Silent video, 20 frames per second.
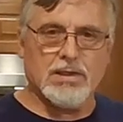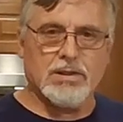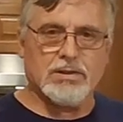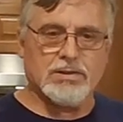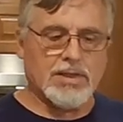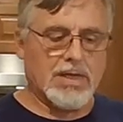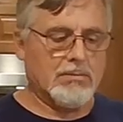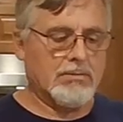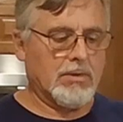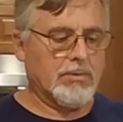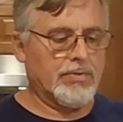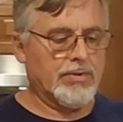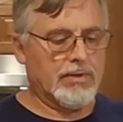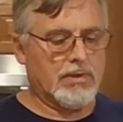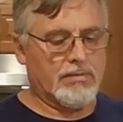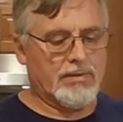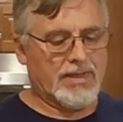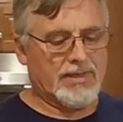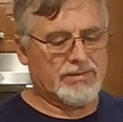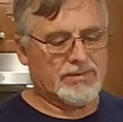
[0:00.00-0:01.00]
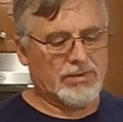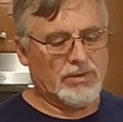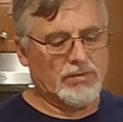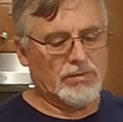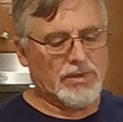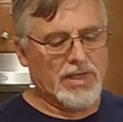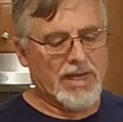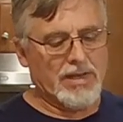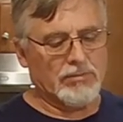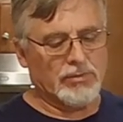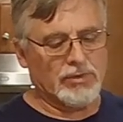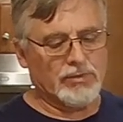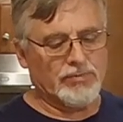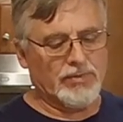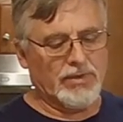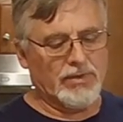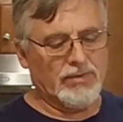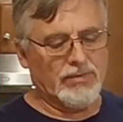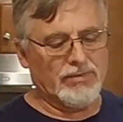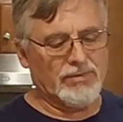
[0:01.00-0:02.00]
So I'm going to put about 2
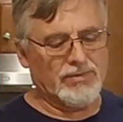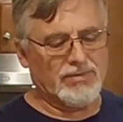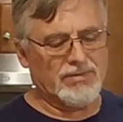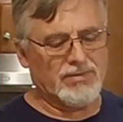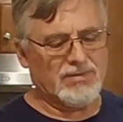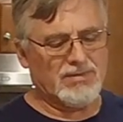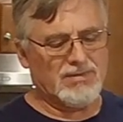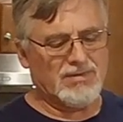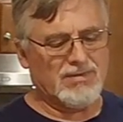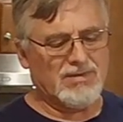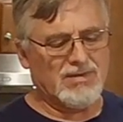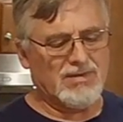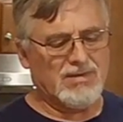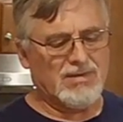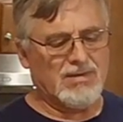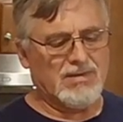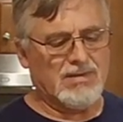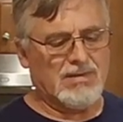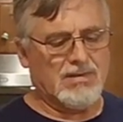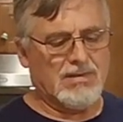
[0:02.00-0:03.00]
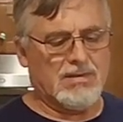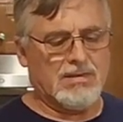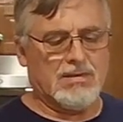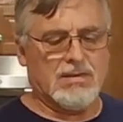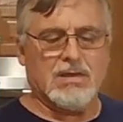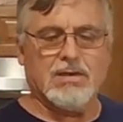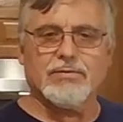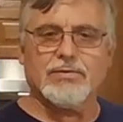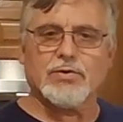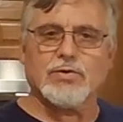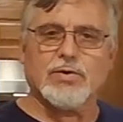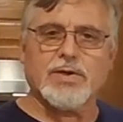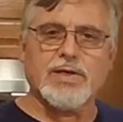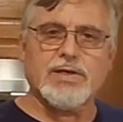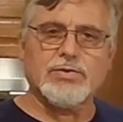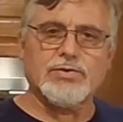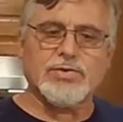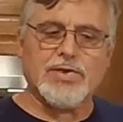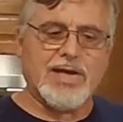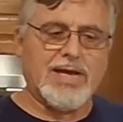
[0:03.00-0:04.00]
tablespoons of the
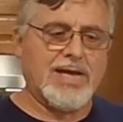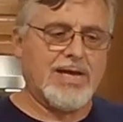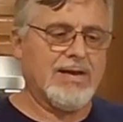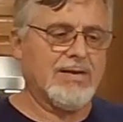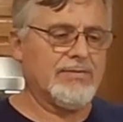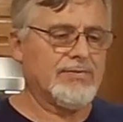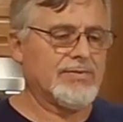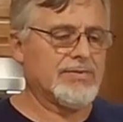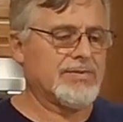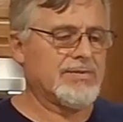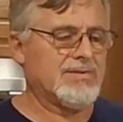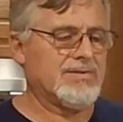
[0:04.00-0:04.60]
green chives.